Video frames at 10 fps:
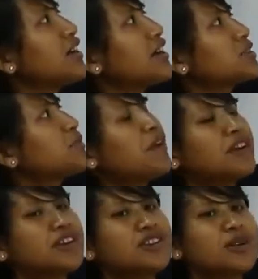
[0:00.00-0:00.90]

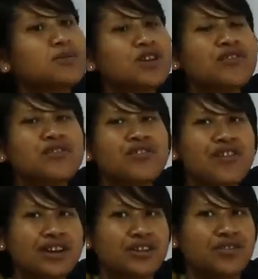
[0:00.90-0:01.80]
explained in terms of
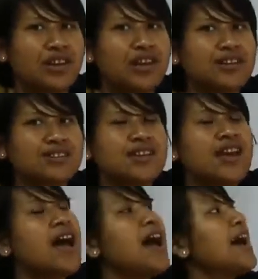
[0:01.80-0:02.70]
refractive index.
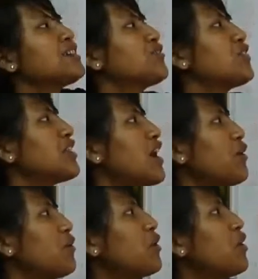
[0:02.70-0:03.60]
As for
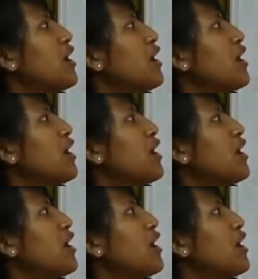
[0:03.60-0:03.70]
now,